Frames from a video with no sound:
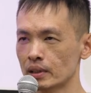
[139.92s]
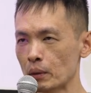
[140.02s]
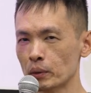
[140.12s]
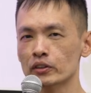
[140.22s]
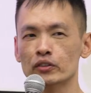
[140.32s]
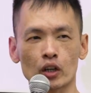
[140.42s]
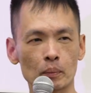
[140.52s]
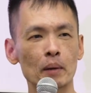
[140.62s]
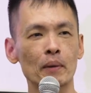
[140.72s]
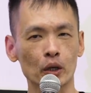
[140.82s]
want to talk
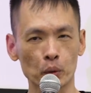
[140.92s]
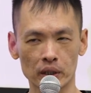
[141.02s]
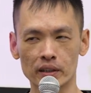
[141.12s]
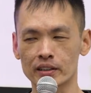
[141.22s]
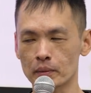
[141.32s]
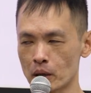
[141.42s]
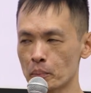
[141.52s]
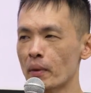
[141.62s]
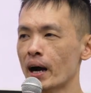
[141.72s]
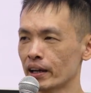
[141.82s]
about my queerness, about
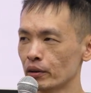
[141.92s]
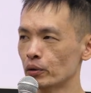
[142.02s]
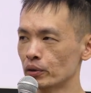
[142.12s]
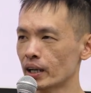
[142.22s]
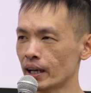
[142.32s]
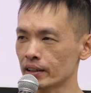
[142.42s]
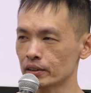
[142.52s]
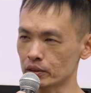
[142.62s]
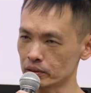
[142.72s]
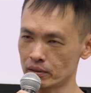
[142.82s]
my
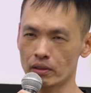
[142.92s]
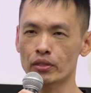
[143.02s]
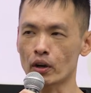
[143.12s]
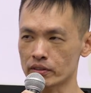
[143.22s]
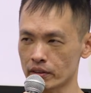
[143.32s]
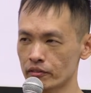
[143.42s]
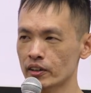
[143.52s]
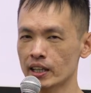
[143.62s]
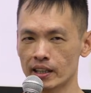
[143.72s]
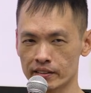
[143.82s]
own thoughts and
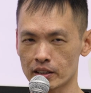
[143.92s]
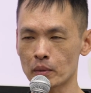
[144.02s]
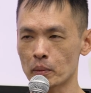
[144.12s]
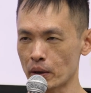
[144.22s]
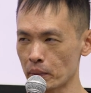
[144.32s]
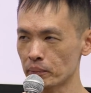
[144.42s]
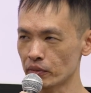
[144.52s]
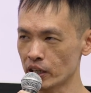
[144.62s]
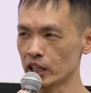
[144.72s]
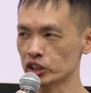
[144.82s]
feelings about my
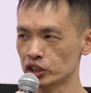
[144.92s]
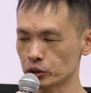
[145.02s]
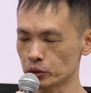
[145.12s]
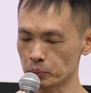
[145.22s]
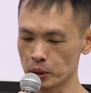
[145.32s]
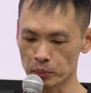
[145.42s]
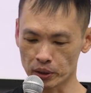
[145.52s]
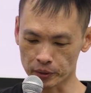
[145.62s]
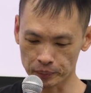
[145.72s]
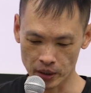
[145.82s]
relationships with
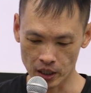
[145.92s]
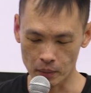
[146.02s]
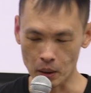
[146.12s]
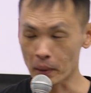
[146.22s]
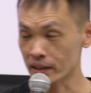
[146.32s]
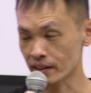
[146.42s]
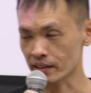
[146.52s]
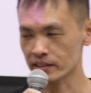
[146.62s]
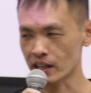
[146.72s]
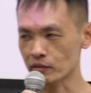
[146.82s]
people, about my
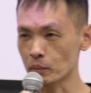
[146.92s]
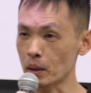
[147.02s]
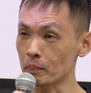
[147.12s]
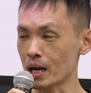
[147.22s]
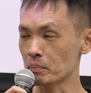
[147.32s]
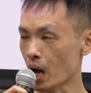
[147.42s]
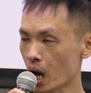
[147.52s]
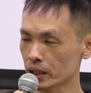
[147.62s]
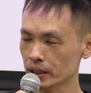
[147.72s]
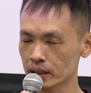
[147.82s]
sex life, about my
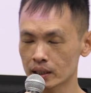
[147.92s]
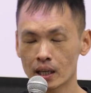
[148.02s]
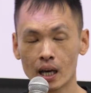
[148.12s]
body.